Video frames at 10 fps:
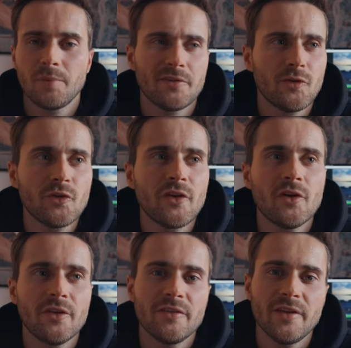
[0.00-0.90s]
But I've also
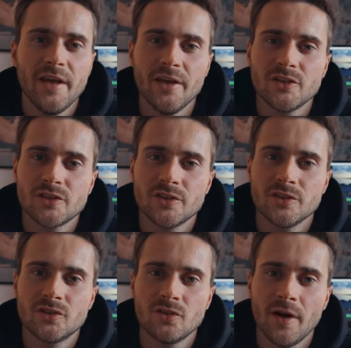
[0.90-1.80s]
got this itch to
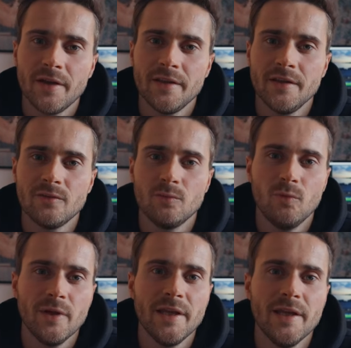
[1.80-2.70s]
try these
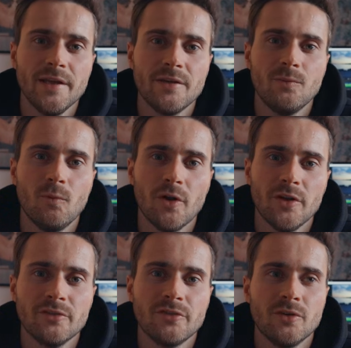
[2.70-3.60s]
weird and
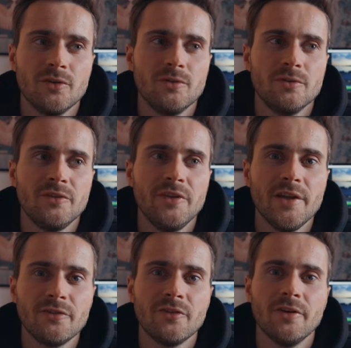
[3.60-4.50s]
wonderful
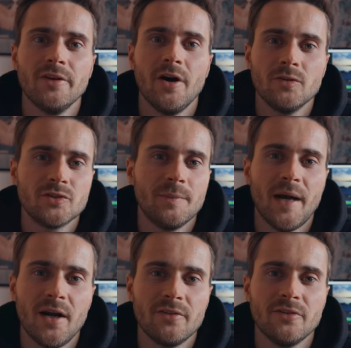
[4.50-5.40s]
different
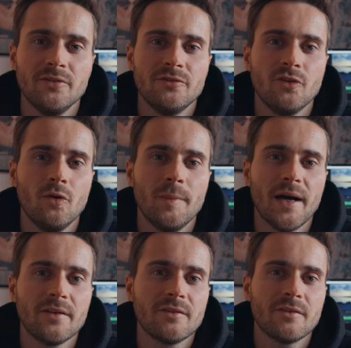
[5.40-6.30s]
ultramarathon
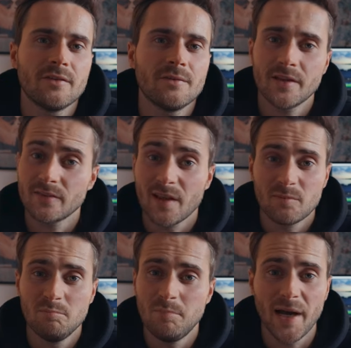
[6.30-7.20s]
formats. Things like
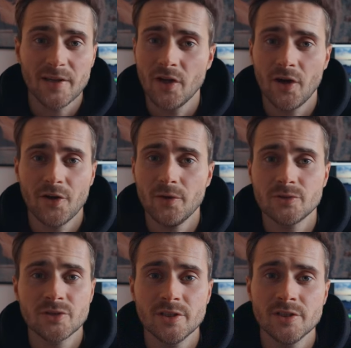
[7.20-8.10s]
backyard
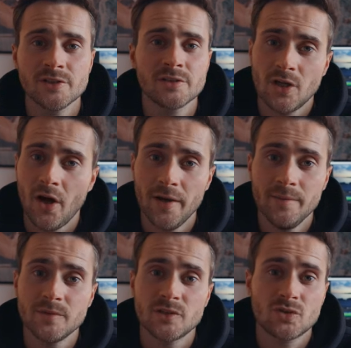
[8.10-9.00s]
ultras,
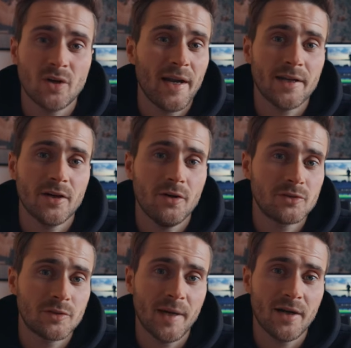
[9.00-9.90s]
timed track
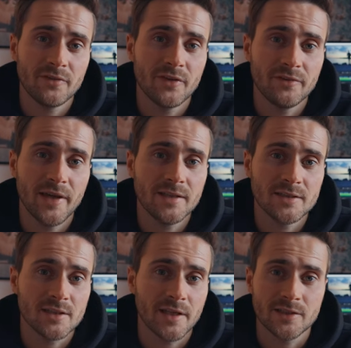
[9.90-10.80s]
ultramarathon
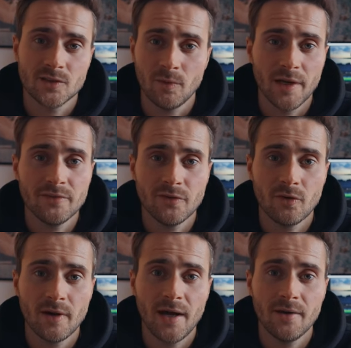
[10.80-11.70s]
events, like
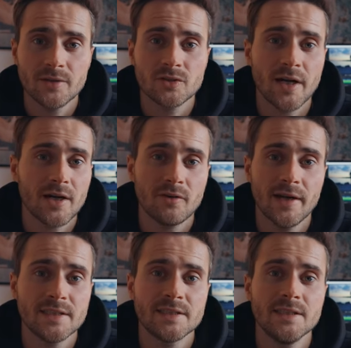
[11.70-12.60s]
24 hour track
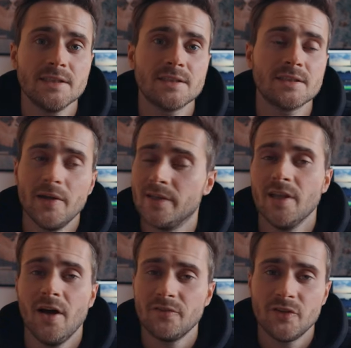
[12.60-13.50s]
races. I'd
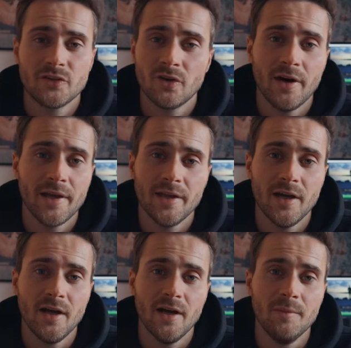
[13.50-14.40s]
love to try
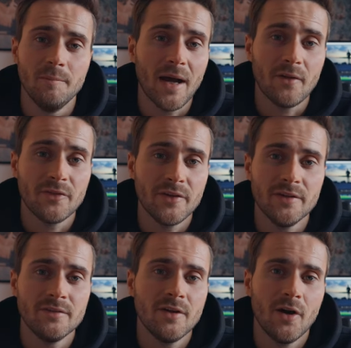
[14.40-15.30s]
a
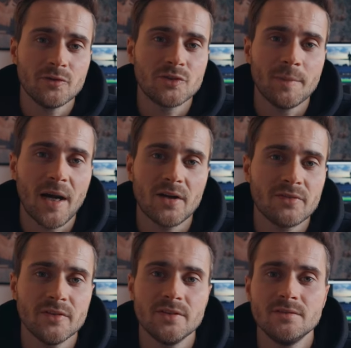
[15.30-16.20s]
mountain
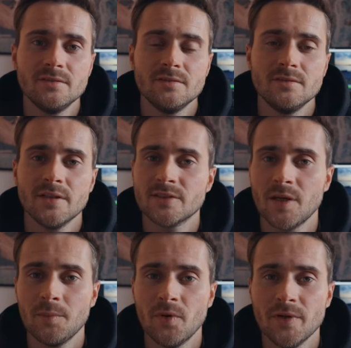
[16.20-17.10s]
ultramarathon at
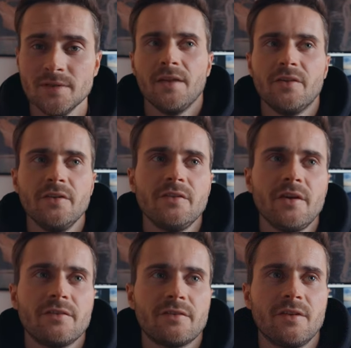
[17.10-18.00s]
some point. And since
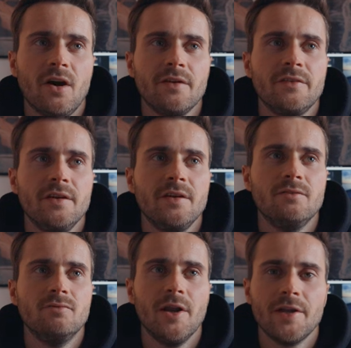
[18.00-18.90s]
I started
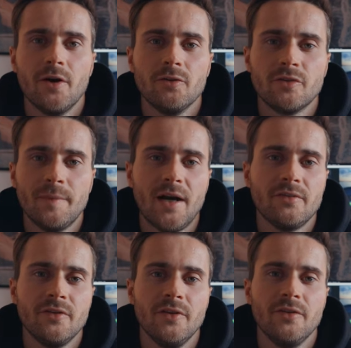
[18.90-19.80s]
running
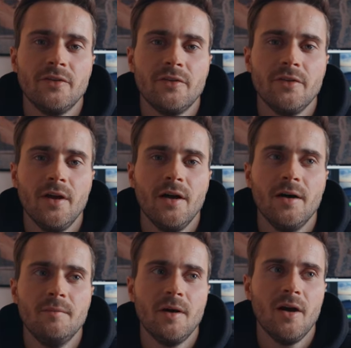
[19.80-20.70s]
ultramarathons,
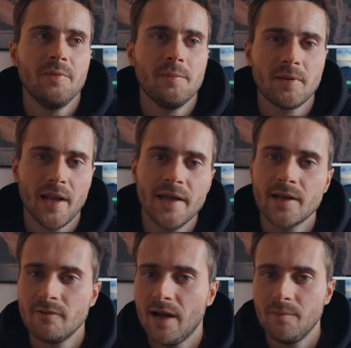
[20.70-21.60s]
I've been
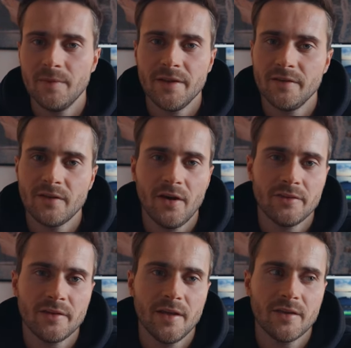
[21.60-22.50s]
playing around with this
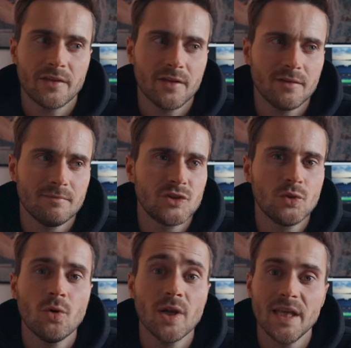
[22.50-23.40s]
idea that
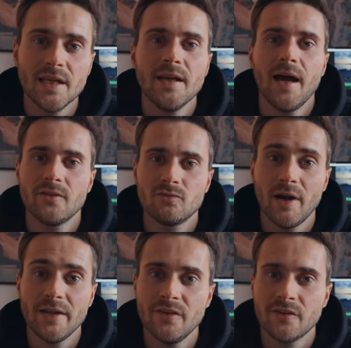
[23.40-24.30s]
surely as
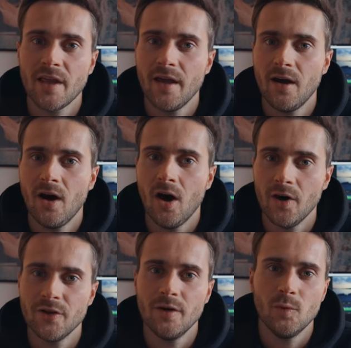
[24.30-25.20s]
races get
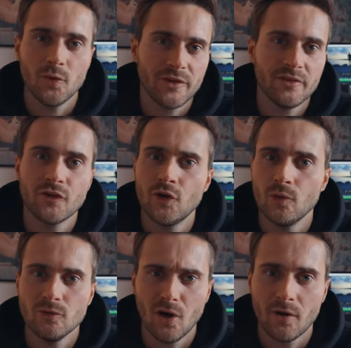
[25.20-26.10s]
harder, more
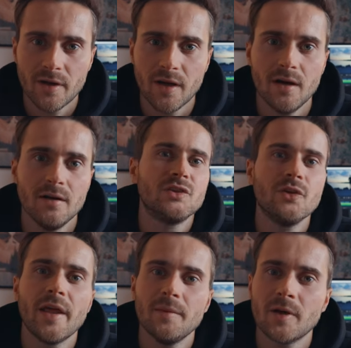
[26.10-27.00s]
difficult, longer,
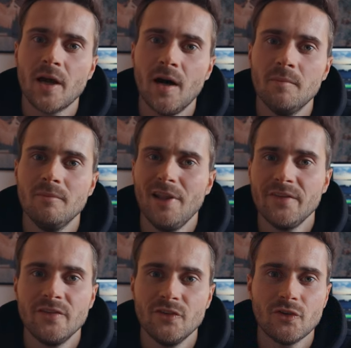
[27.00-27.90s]
do they become
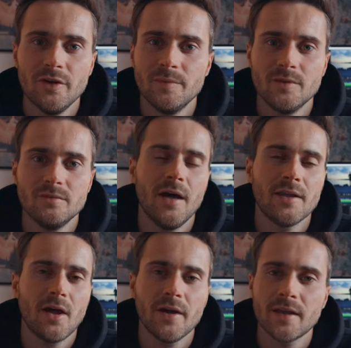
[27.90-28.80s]
less enjoyable?
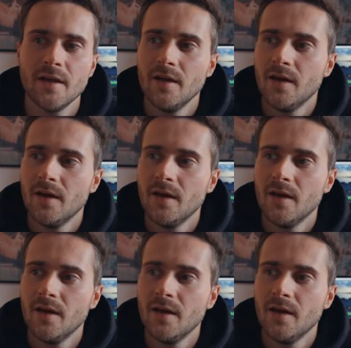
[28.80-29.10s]
And like,